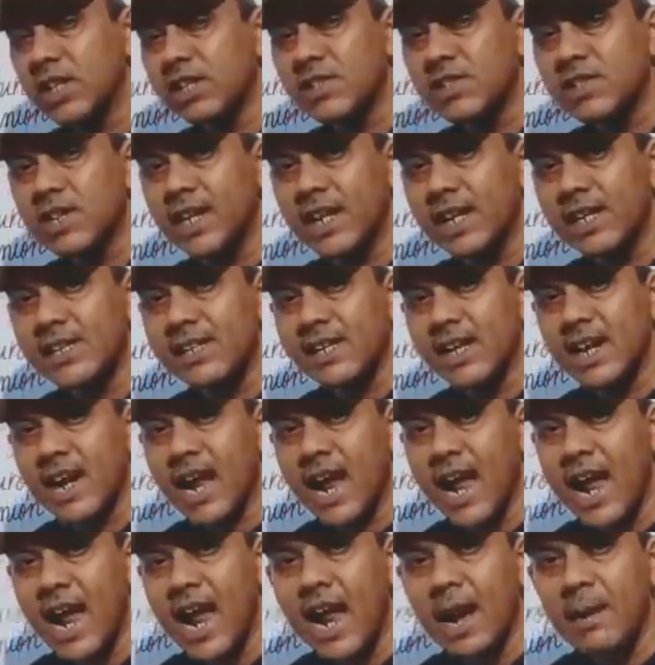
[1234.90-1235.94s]
this
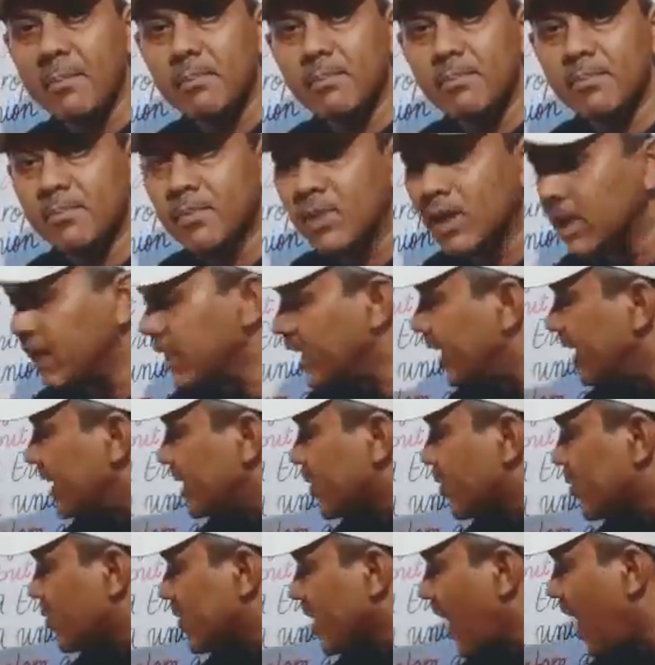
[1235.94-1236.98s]
letter M,
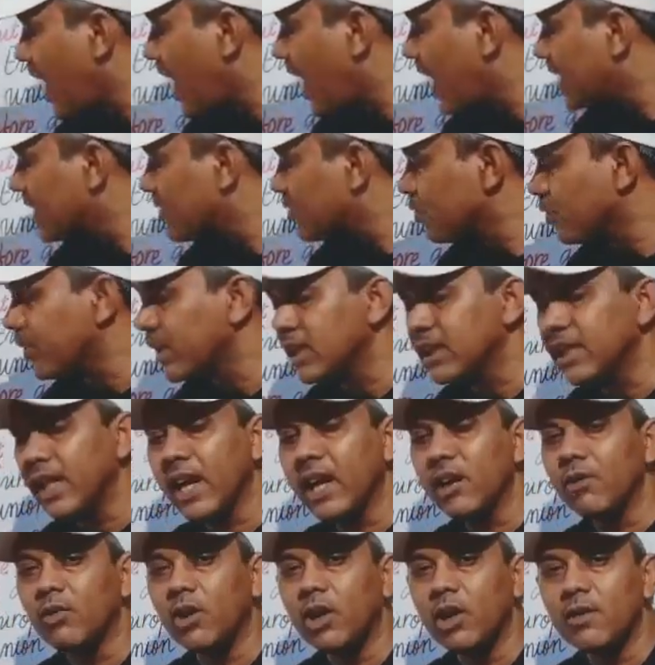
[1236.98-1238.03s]
it starts with
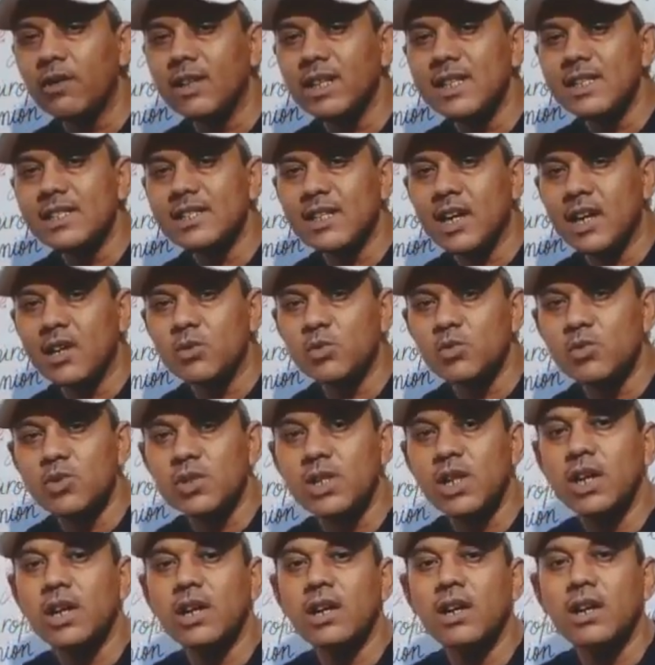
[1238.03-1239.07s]
a vowel
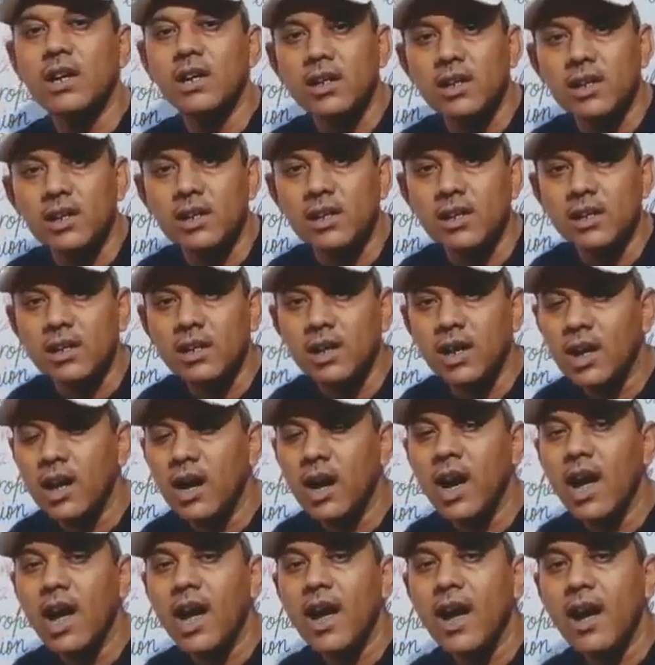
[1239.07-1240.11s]
sound A,
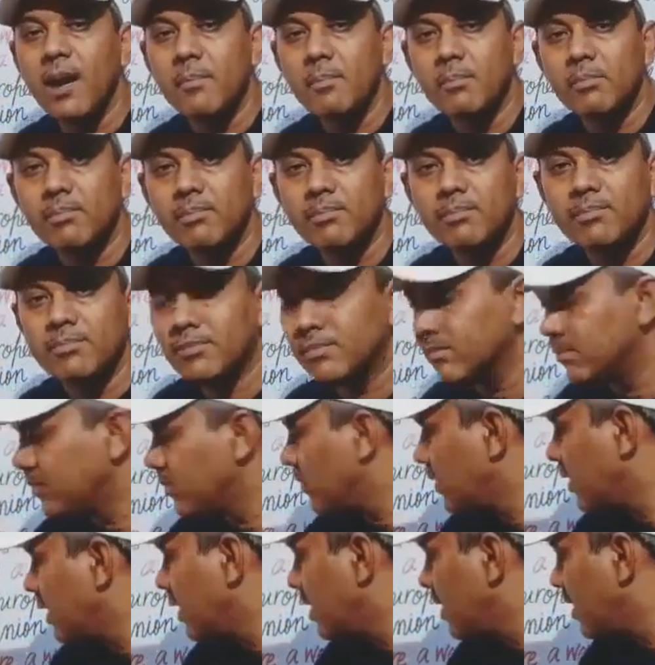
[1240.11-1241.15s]
M,
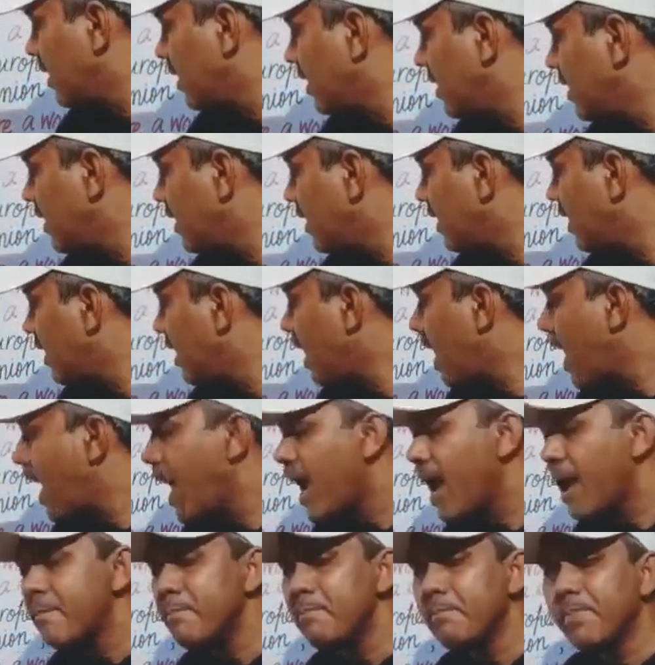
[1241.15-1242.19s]

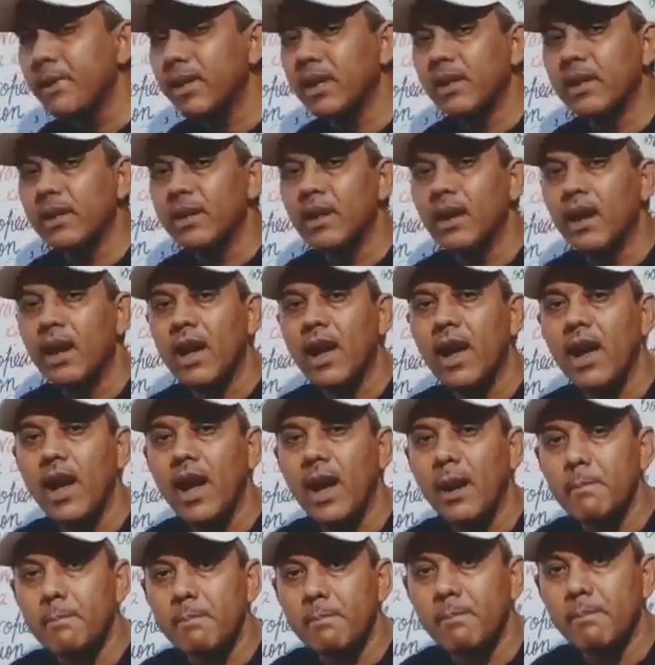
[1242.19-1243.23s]
MP,
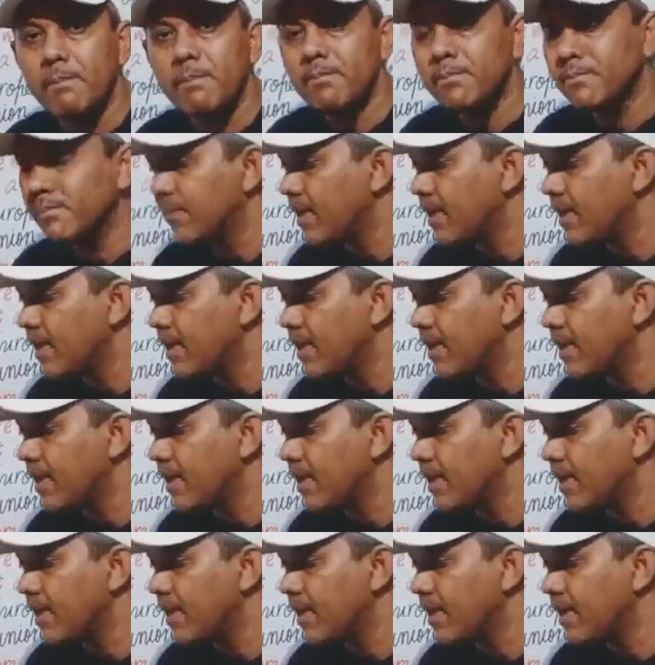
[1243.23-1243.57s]
M,